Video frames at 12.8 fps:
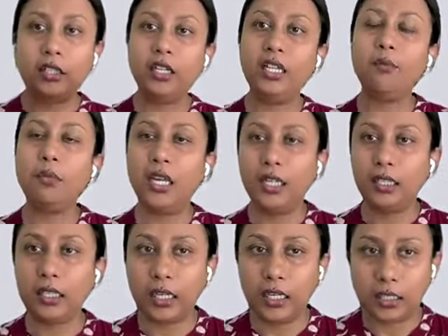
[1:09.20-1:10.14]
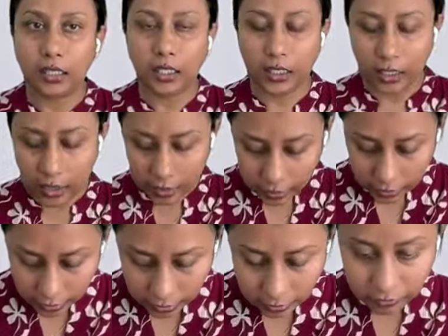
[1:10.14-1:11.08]
The three main
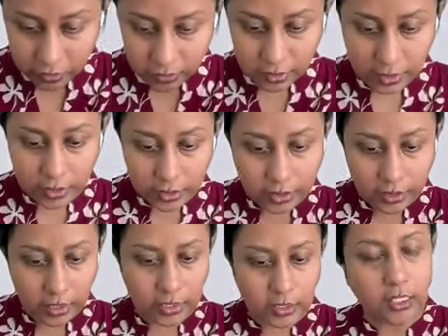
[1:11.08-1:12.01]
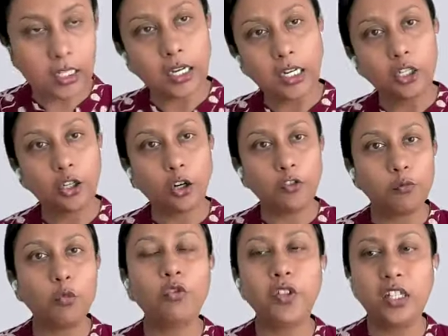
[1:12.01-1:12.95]
criteria in designing any
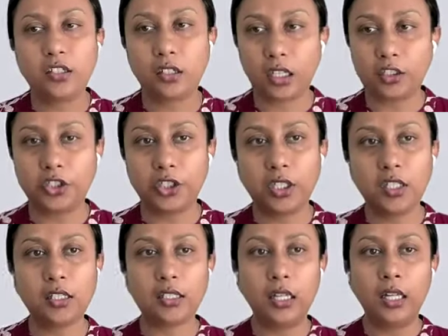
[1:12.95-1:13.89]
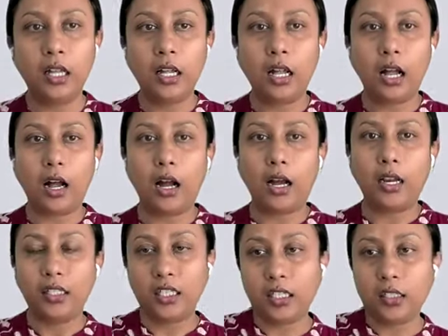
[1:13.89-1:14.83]
kind of moving structures
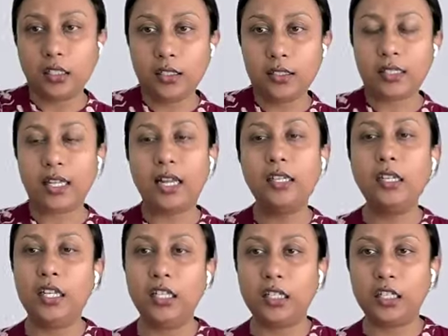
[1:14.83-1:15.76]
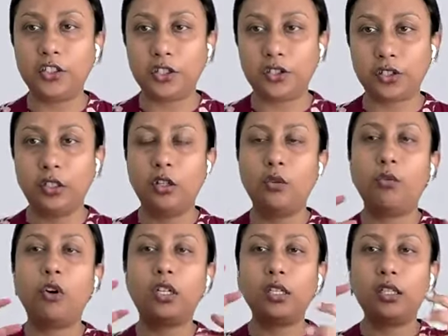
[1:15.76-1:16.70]
are gears and linkages.
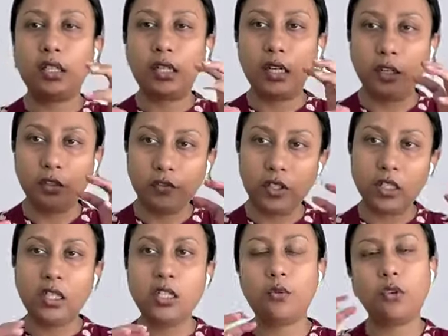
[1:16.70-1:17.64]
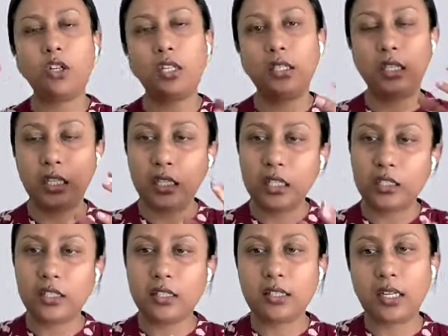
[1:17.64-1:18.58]
What are the kind of gears? What are the
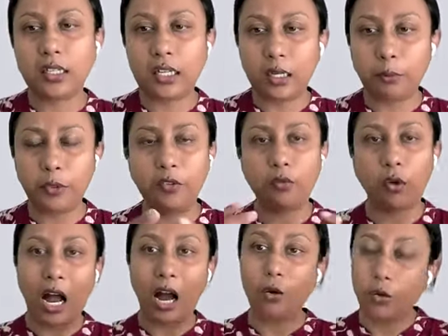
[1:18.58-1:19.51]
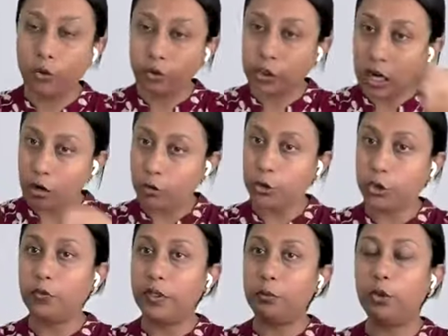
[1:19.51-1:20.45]
linkages that happen?
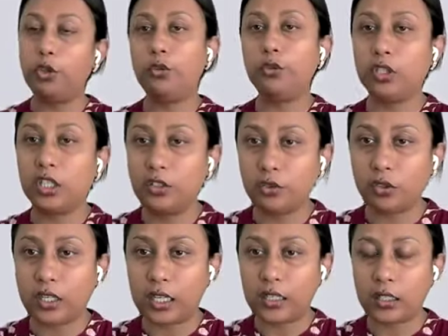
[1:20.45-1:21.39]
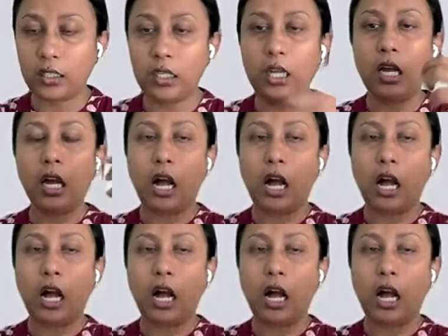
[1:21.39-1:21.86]
How should we put two things together?